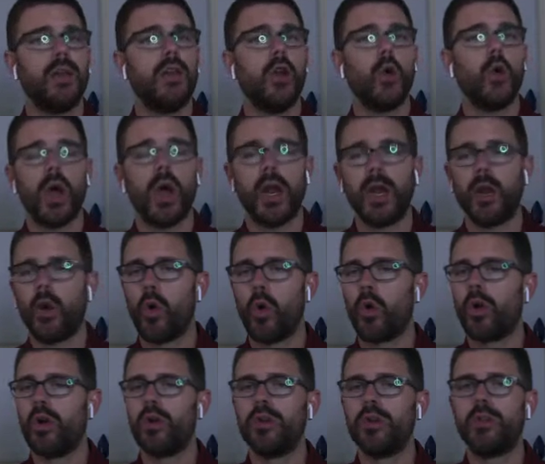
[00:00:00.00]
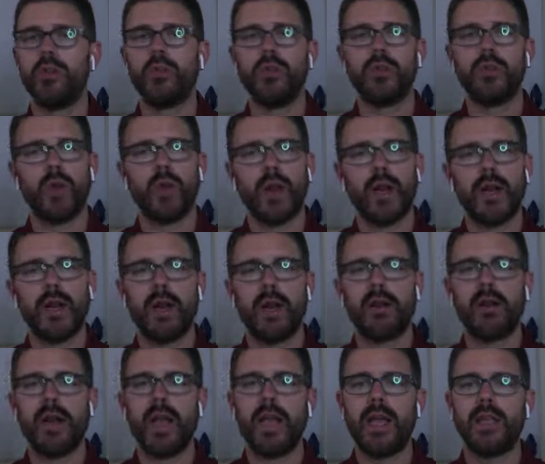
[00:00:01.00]
No cutting corners, no just writing down
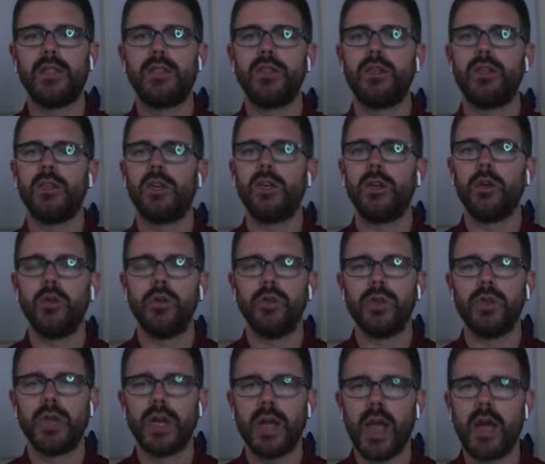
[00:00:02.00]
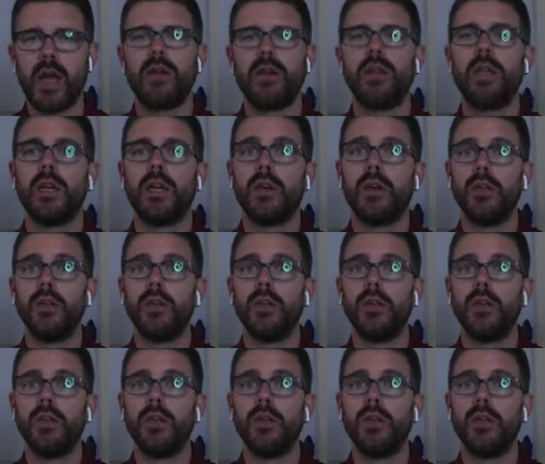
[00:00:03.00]
an answer, no using a calculator.